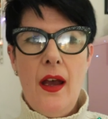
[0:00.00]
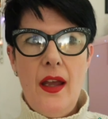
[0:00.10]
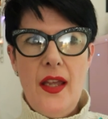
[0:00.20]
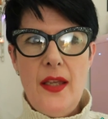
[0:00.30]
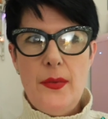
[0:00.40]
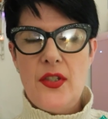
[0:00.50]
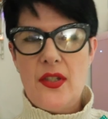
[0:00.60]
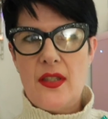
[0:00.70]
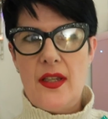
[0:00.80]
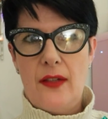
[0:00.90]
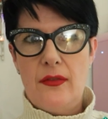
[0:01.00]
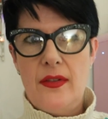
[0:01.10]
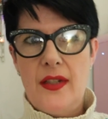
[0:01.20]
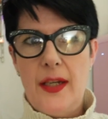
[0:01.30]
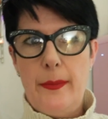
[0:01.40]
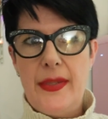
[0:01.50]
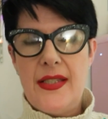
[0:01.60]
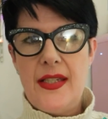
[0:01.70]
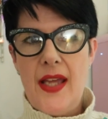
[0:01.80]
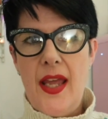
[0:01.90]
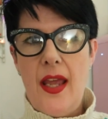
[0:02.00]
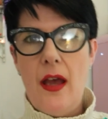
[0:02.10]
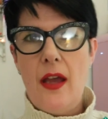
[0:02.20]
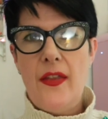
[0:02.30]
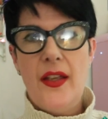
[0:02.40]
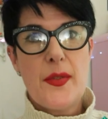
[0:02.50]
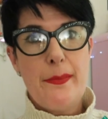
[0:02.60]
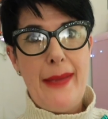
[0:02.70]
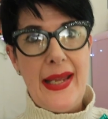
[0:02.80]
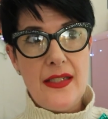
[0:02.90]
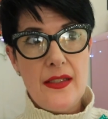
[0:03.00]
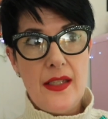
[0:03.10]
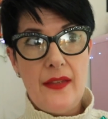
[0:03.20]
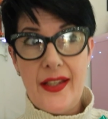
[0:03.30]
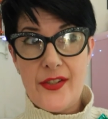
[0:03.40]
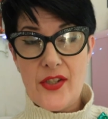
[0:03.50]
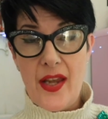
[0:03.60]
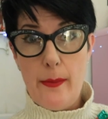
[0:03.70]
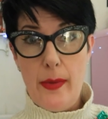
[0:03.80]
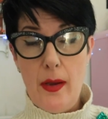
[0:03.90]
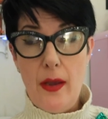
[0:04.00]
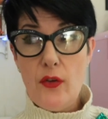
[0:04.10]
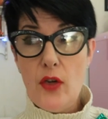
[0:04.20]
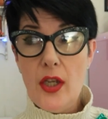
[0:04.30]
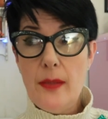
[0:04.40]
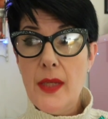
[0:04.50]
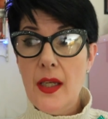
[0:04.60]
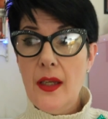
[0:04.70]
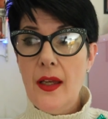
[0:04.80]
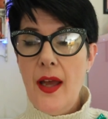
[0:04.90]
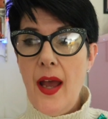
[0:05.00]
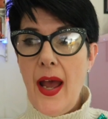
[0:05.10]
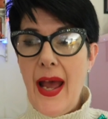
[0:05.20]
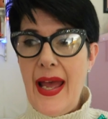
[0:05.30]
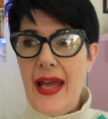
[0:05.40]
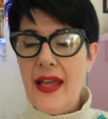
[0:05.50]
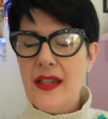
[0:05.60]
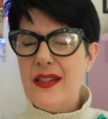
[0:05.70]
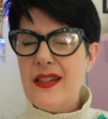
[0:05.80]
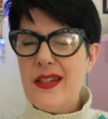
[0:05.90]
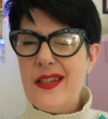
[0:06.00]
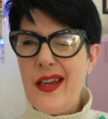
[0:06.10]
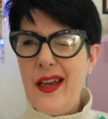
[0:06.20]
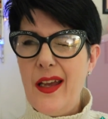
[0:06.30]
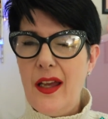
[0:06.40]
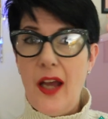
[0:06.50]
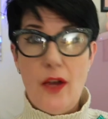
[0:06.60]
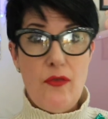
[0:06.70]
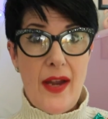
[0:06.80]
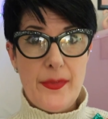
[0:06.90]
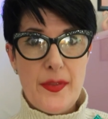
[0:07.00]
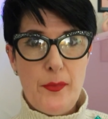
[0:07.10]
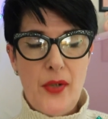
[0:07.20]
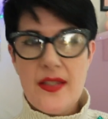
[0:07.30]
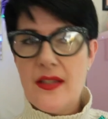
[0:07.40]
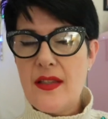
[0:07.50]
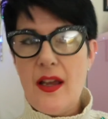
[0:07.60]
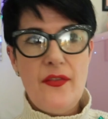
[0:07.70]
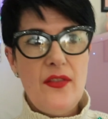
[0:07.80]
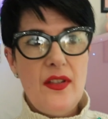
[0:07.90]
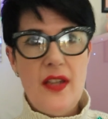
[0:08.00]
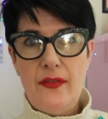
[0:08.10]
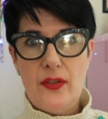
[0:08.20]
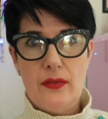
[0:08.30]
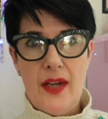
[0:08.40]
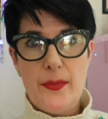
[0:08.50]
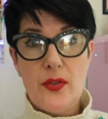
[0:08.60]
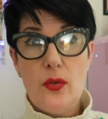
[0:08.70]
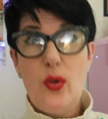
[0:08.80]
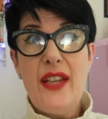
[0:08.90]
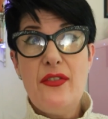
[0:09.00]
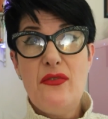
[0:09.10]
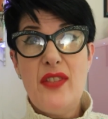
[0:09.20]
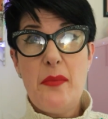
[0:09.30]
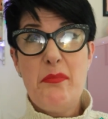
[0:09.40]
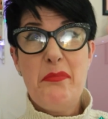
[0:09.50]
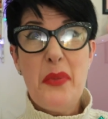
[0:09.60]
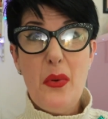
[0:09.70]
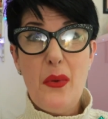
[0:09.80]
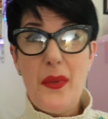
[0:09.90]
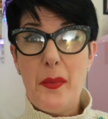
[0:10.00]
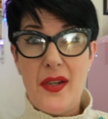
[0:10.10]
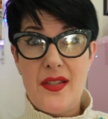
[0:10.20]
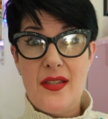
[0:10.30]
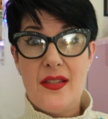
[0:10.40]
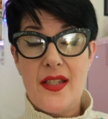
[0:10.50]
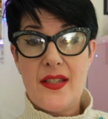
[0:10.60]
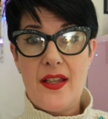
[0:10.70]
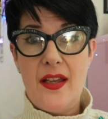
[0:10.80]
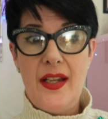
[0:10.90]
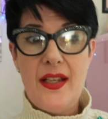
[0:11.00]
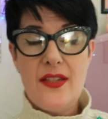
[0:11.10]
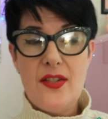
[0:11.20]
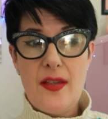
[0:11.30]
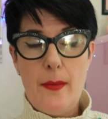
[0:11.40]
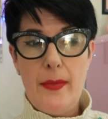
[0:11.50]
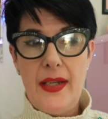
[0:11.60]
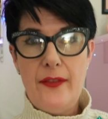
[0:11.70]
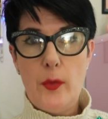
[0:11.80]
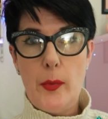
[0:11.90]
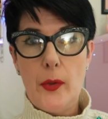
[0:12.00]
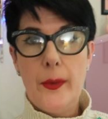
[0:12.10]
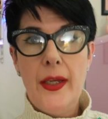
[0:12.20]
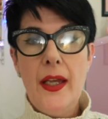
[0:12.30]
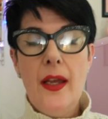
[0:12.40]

I, it was just like a really busy day. Uh, I think I was painting the kitchen and the bathroom and uh, wrapped presents. I've never wrapped or even really bought the presents this early. It's just unbelievable.